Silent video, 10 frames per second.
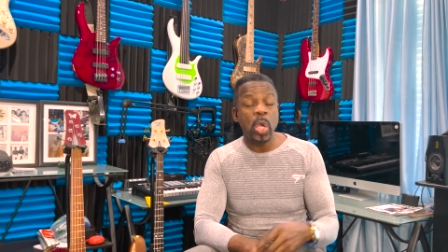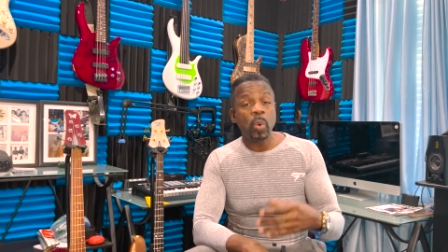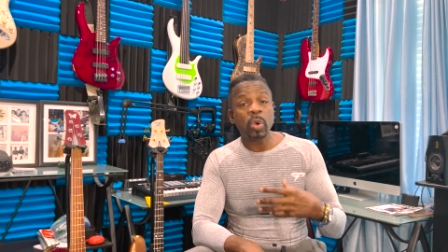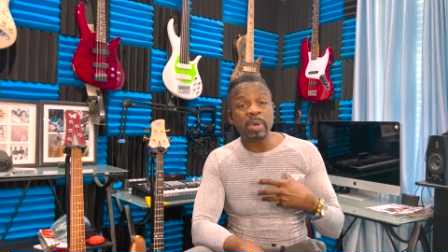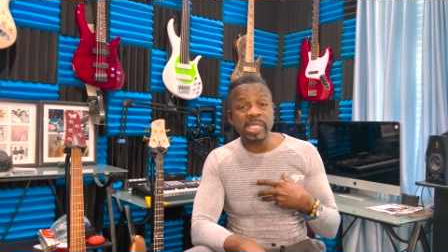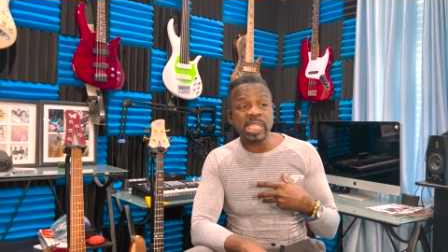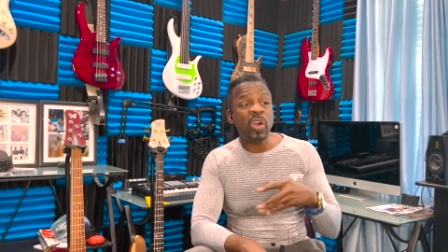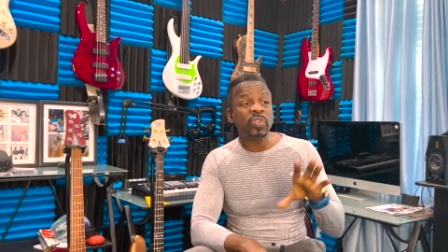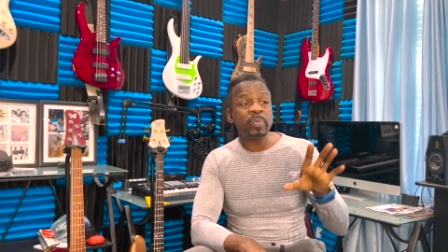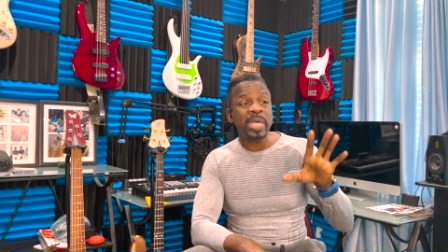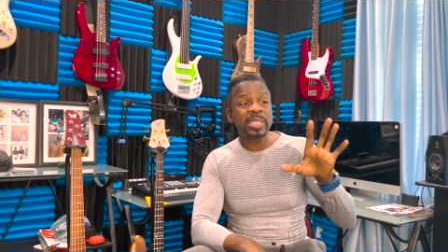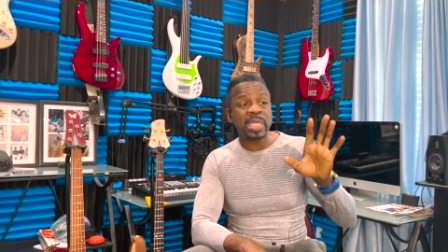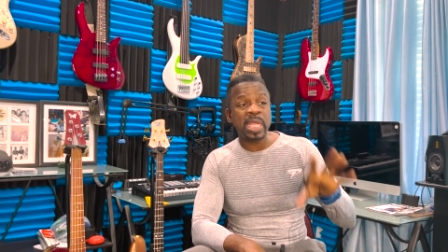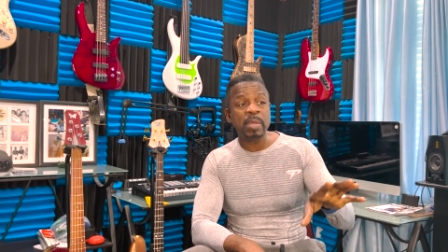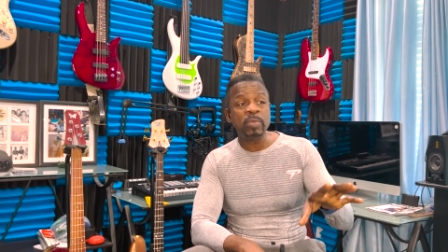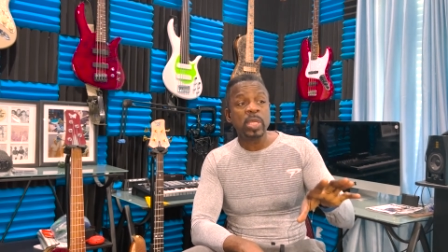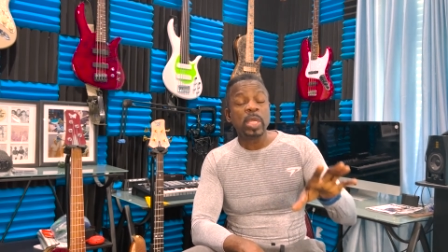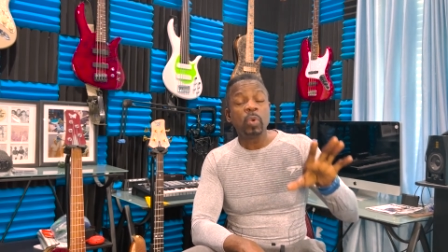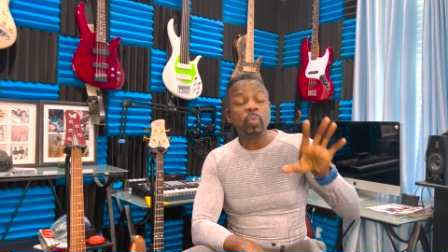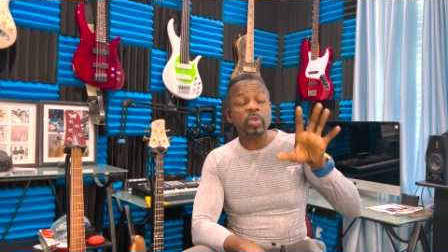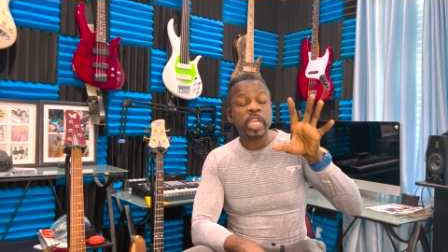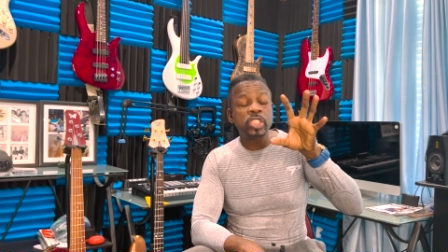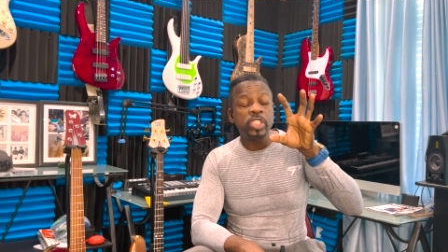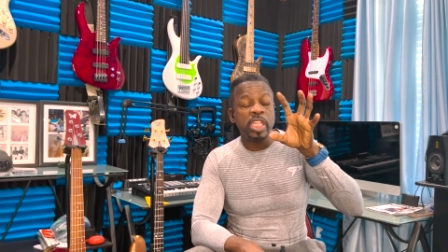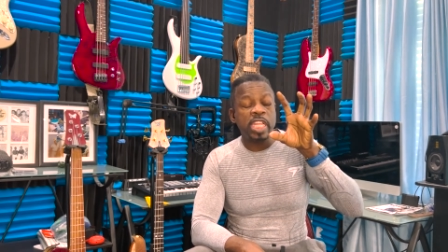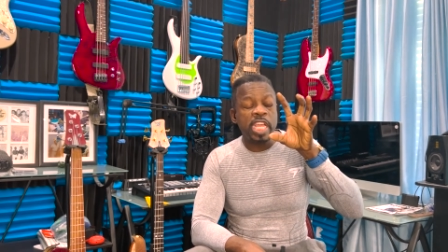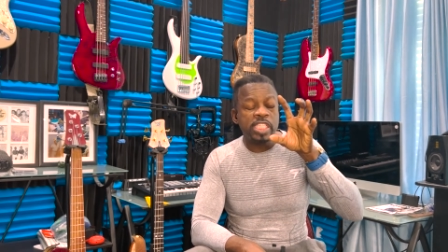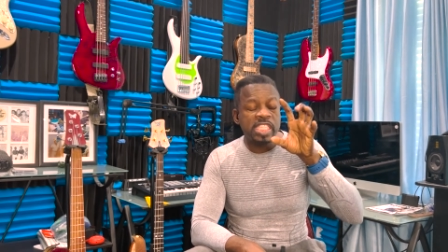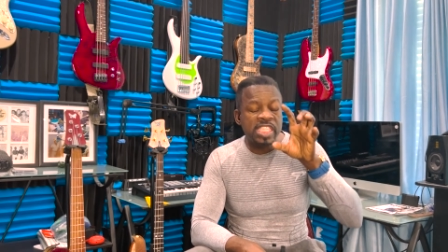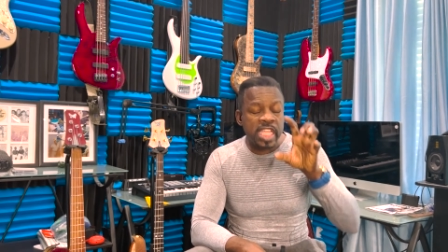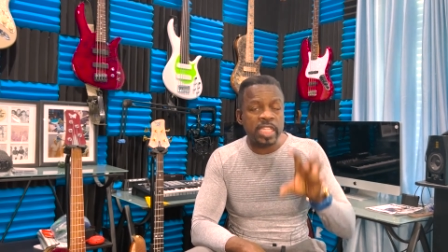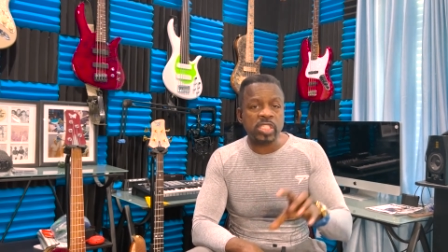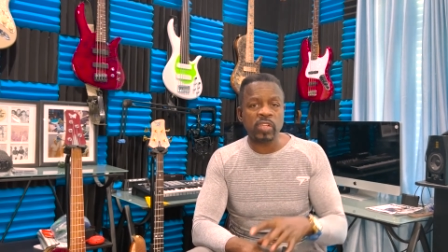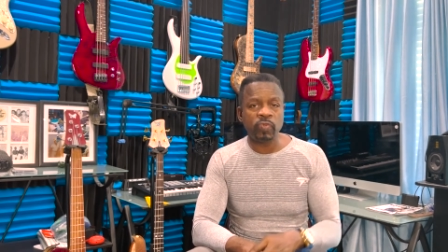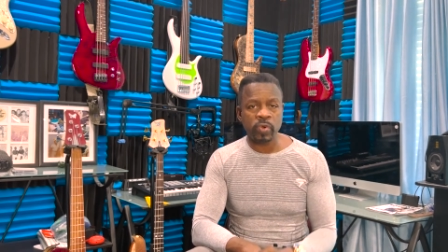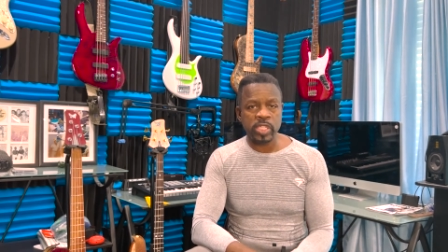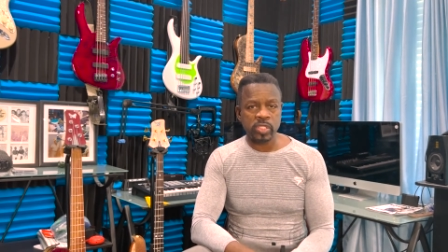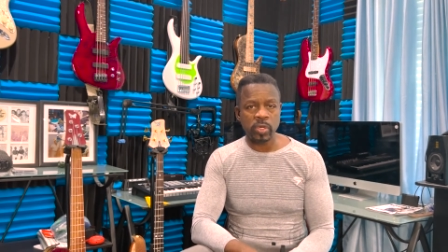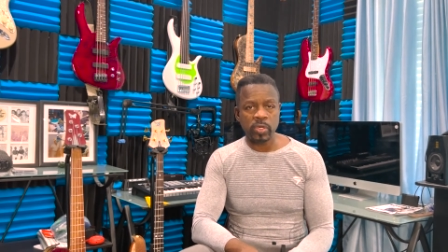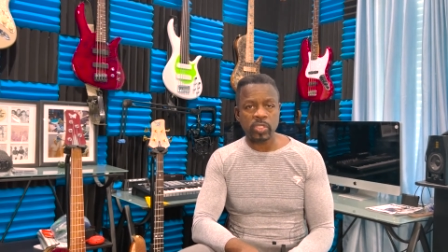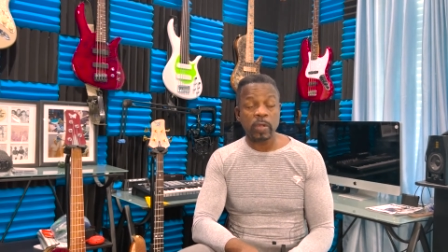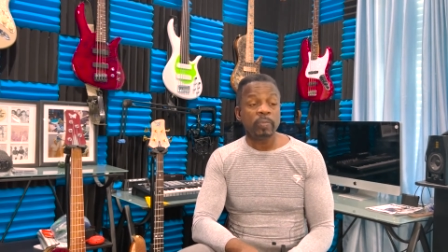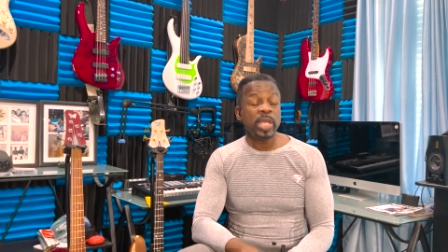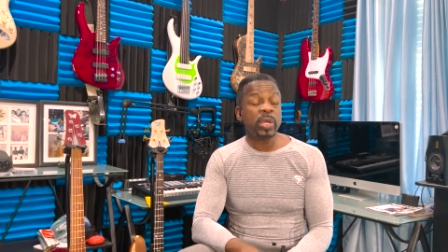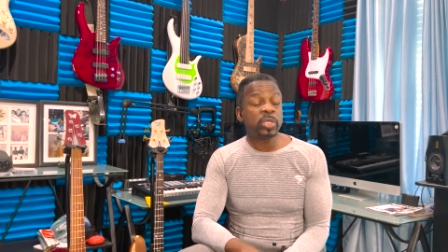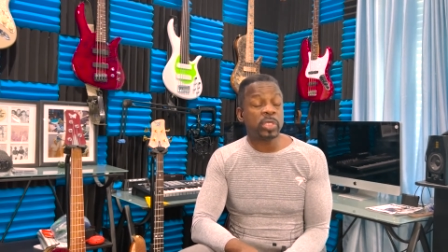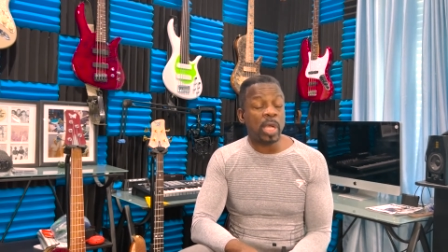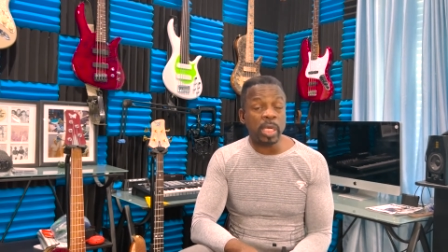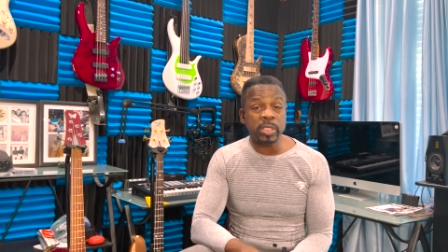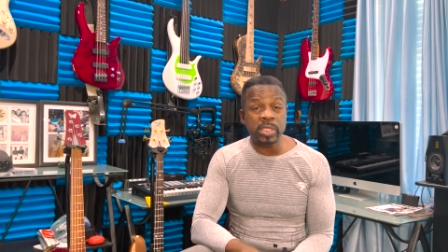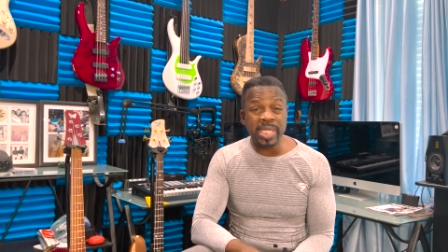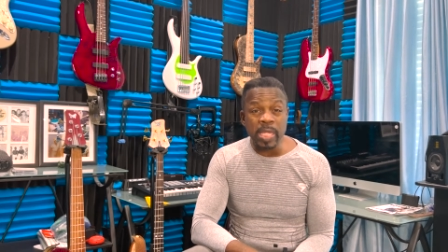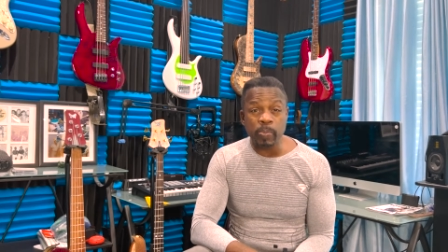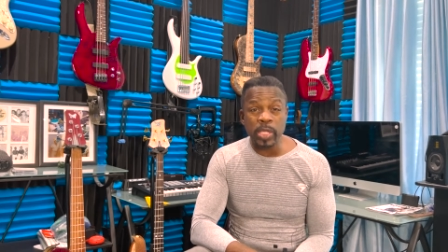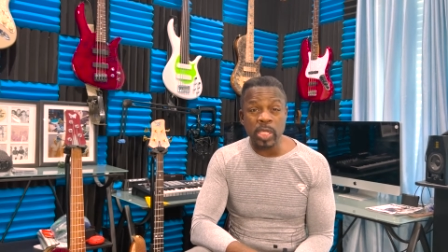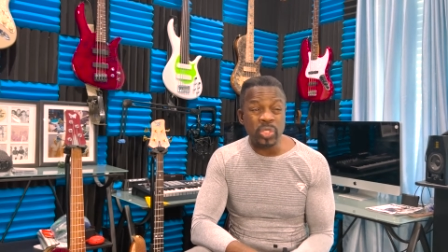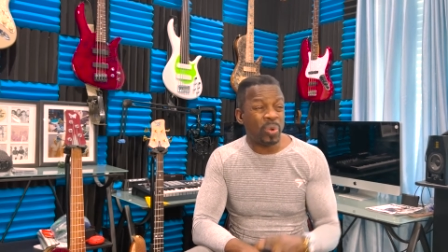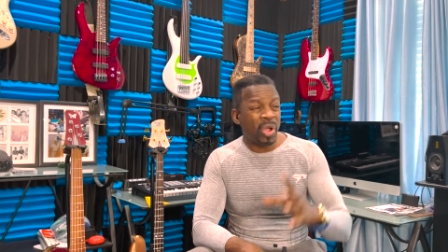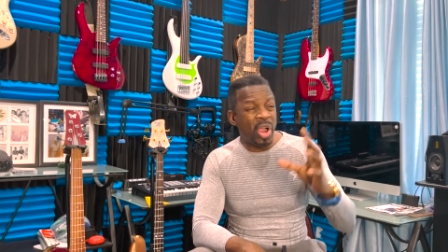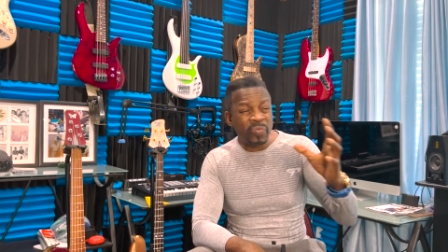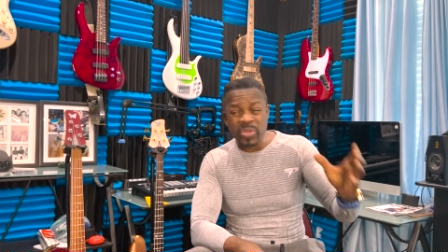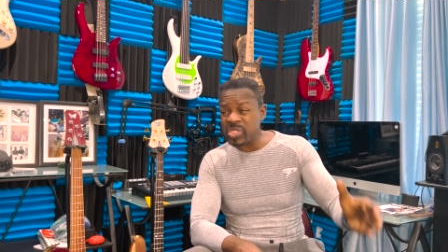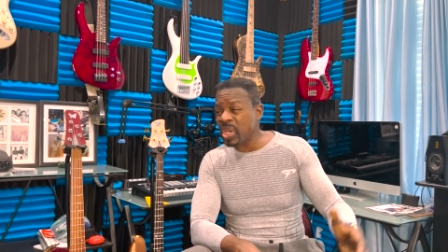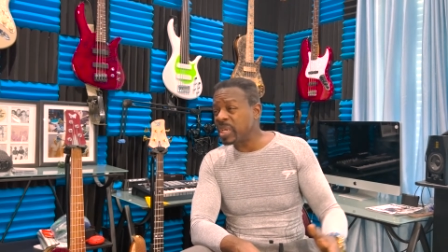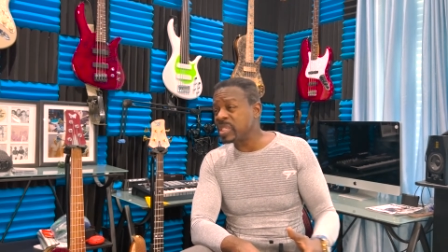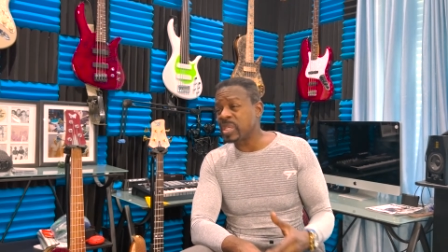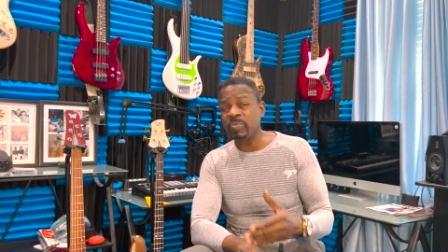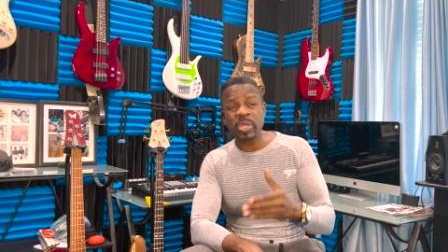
where myself and my team it did extensive research and dug deep into Harvard studies and,